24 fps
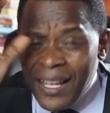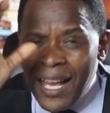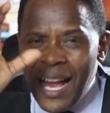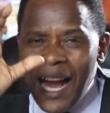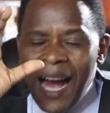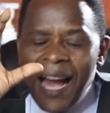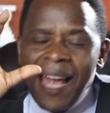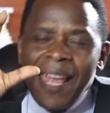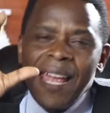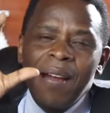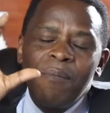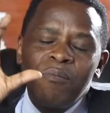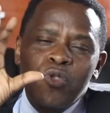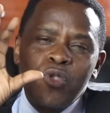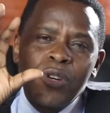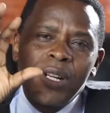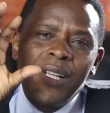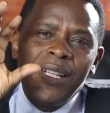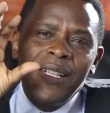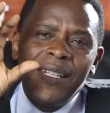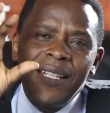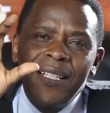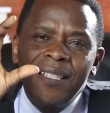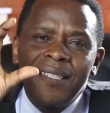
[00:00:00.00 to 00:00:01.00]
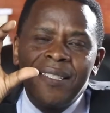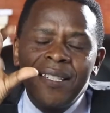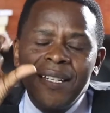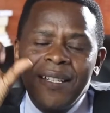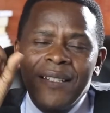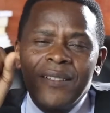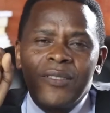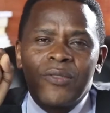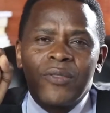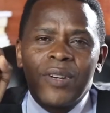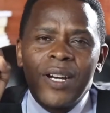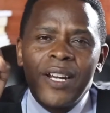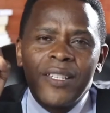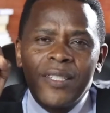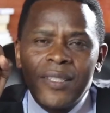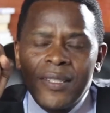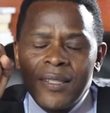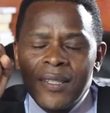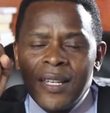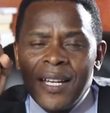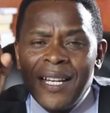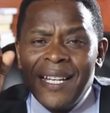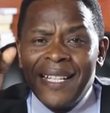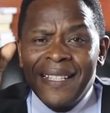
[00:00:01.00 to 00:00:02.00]
I am releasing
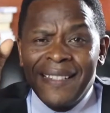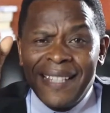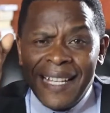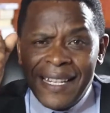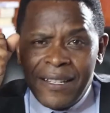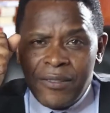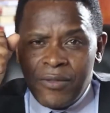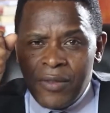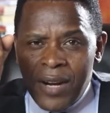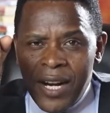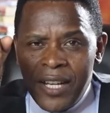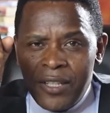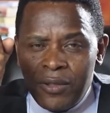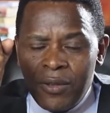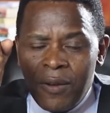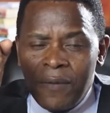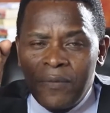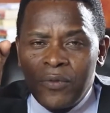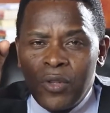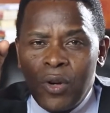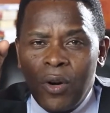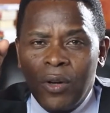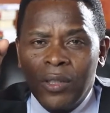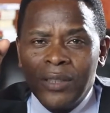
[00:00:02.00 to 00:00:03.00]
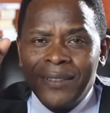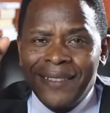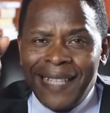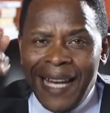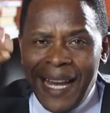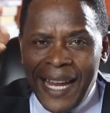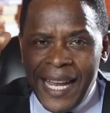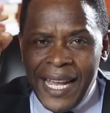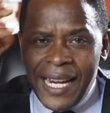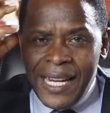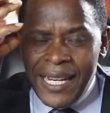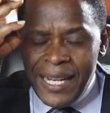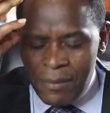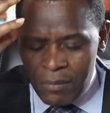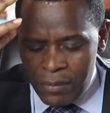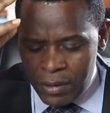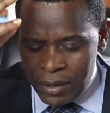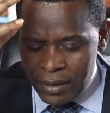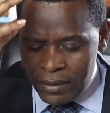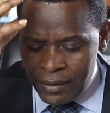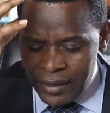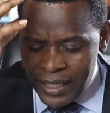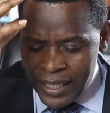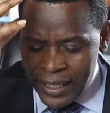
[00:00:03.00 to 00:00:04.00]
grace, the grace of God, the
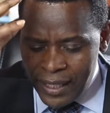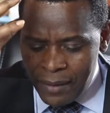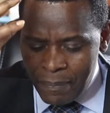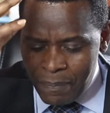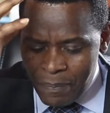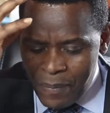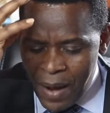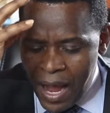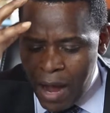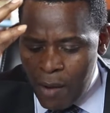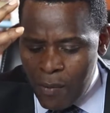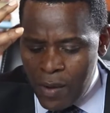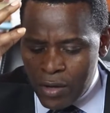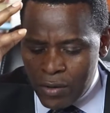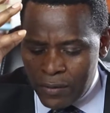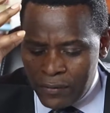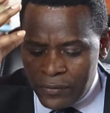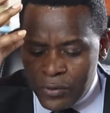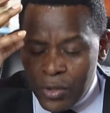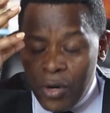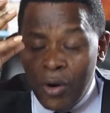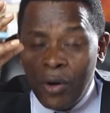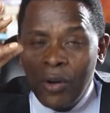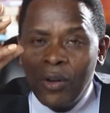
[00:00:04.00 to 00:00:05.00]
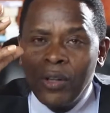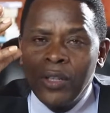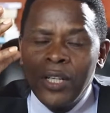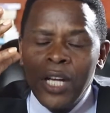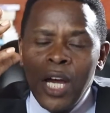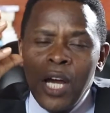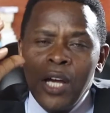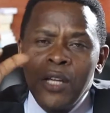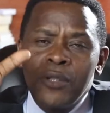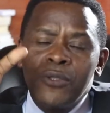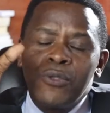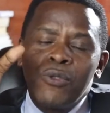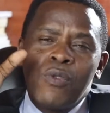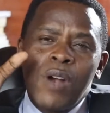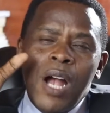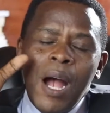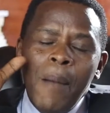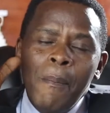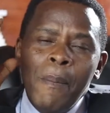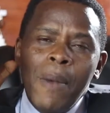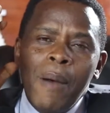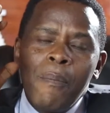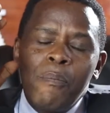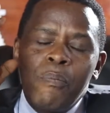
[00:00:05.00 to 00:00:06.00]
enabling power of God to
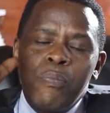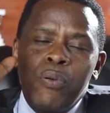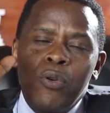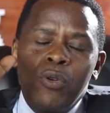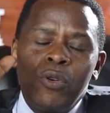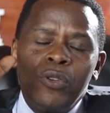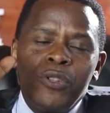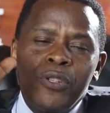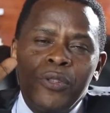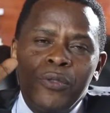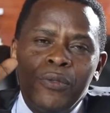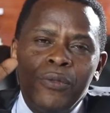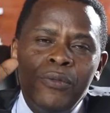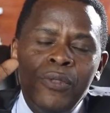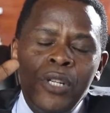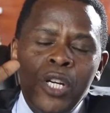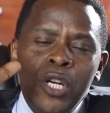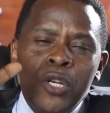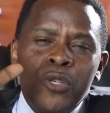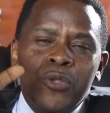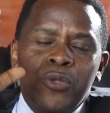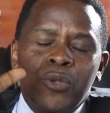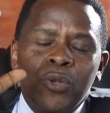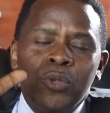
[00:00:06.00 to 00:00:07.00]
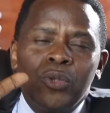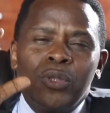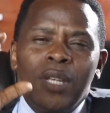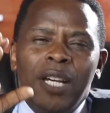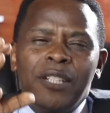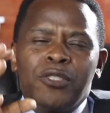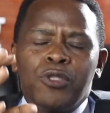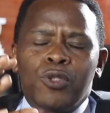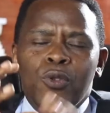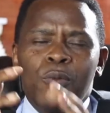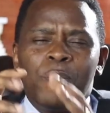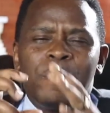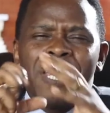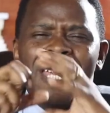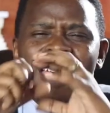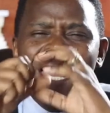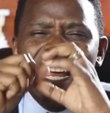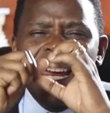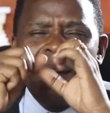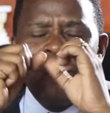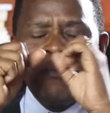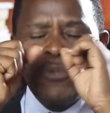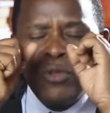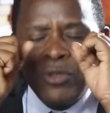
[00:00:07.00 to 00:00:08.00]
come upon you so that you'll be
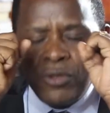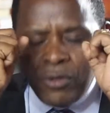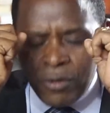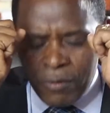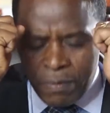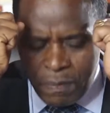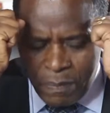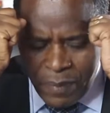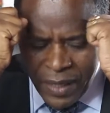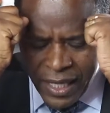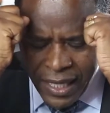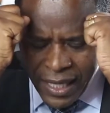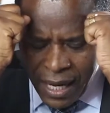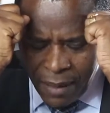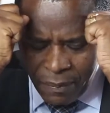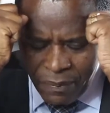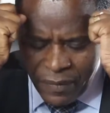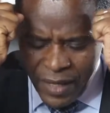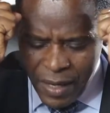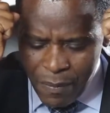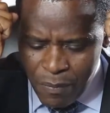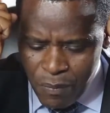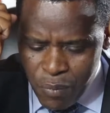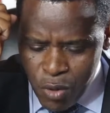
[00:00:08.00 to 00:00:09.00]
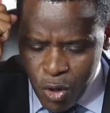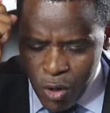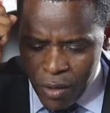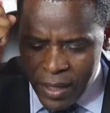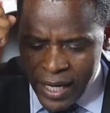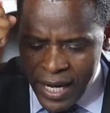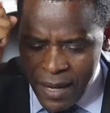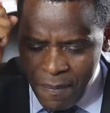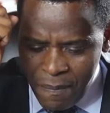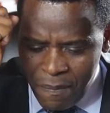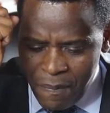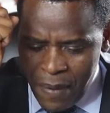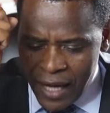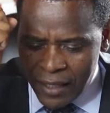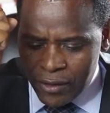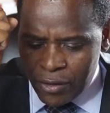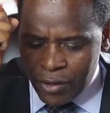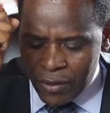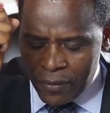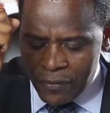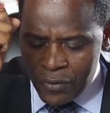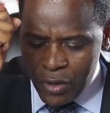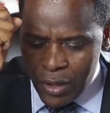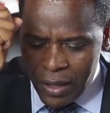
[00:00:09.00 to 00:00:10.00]
able to pick up the broken
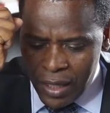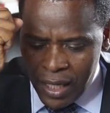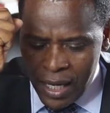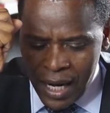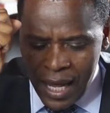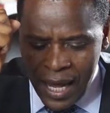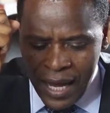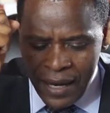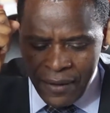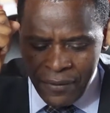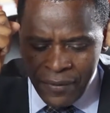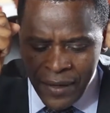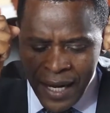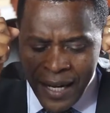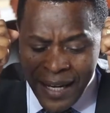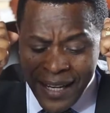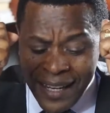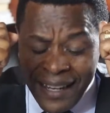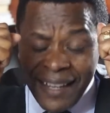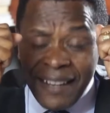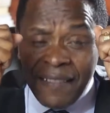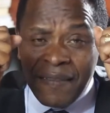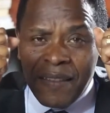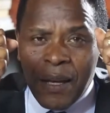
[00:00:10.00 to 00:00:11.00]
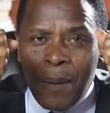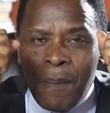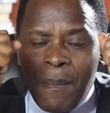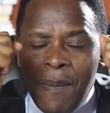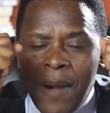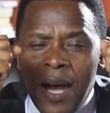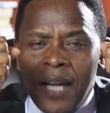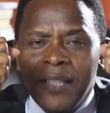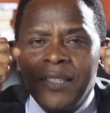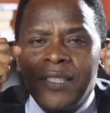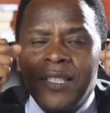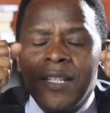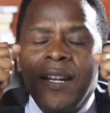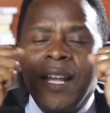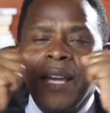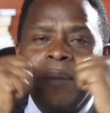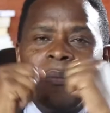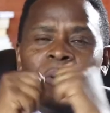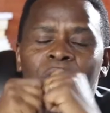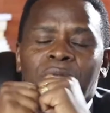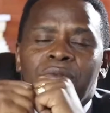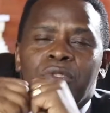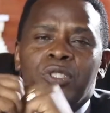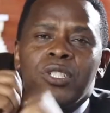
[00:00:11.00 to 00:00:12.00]
parts of your life in the mighty
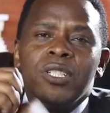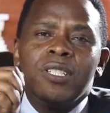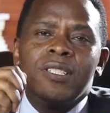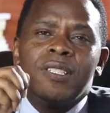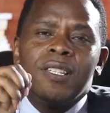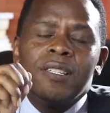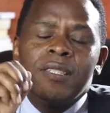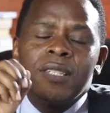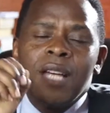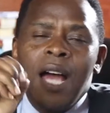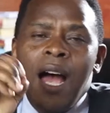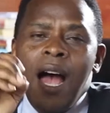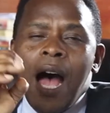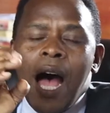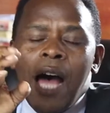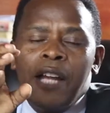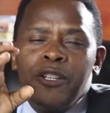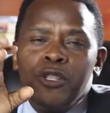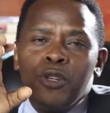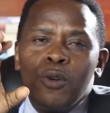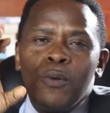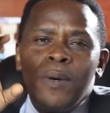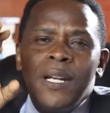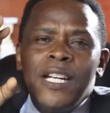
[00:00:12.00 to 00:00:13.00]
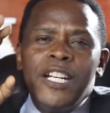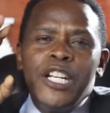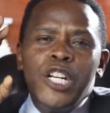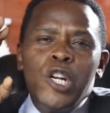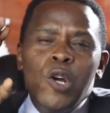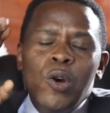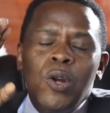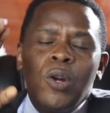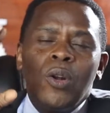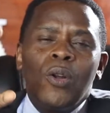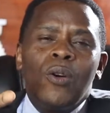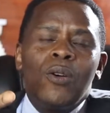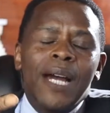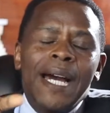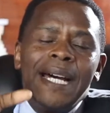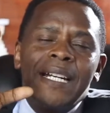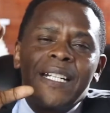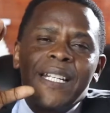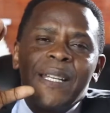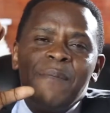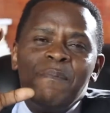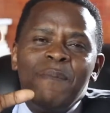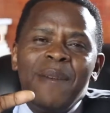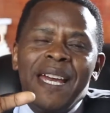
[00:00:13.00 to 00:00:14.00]
name of Jesus, and you will no
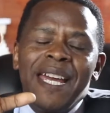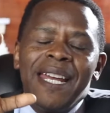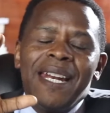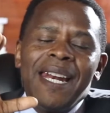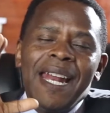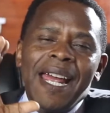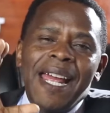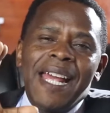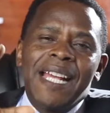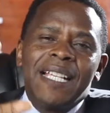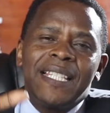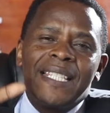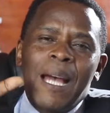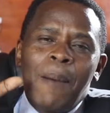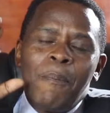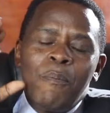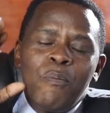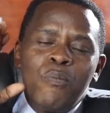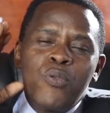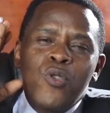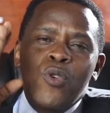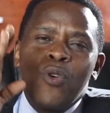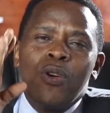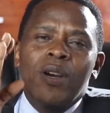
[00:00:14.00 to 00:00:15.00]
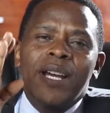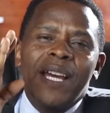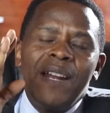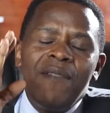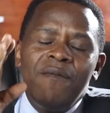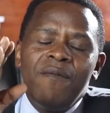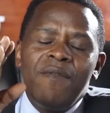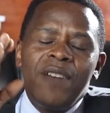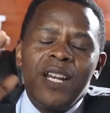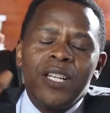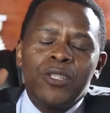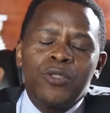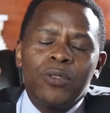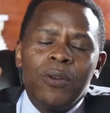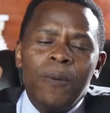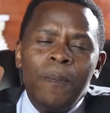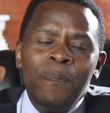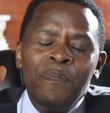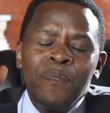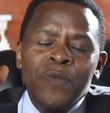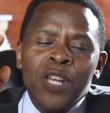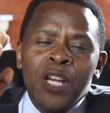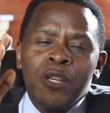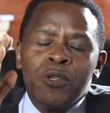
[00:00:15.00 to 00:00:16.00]
longer remain as a broken
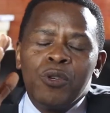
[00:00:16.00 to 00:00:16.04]
vessel.